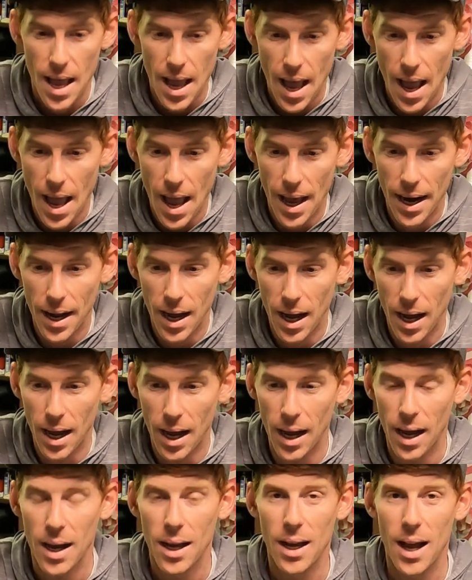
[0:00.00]
And
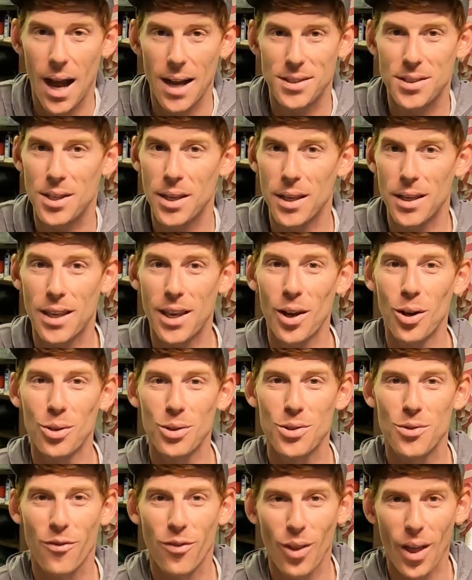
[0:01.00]
I see
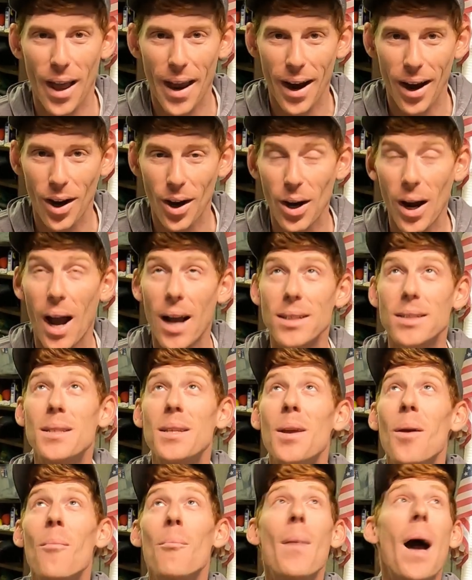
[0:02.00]
gills flare, I
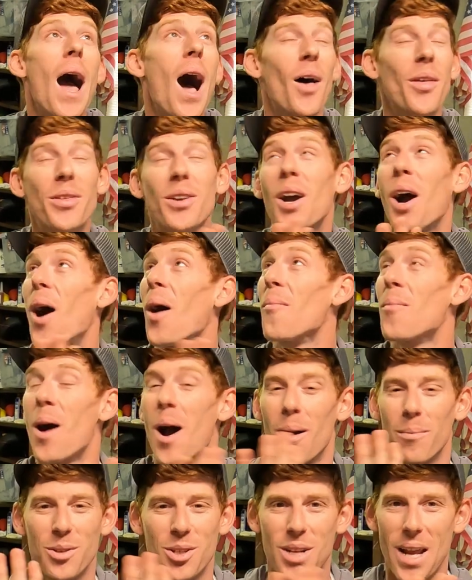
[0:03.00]
see a mouth come
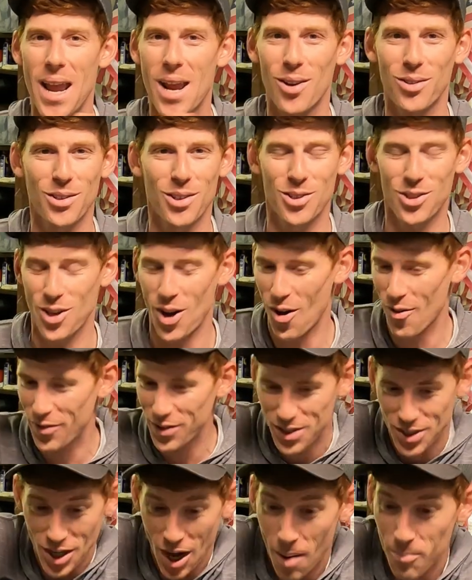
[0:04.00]
up, shake on the
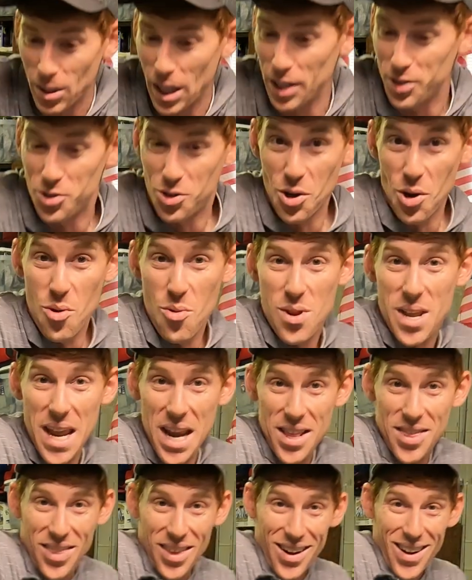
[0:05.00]
surface, and I'm like, dude,
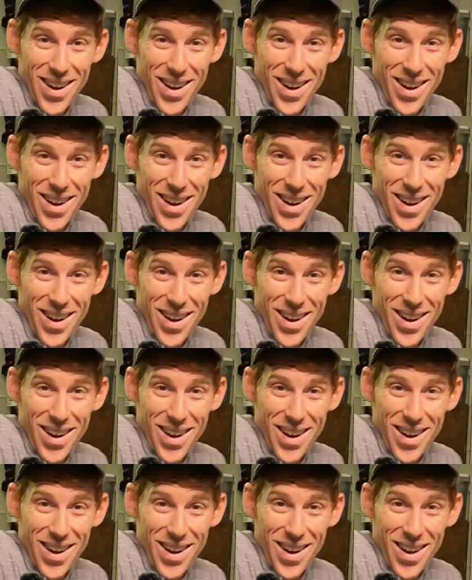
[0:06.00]
get the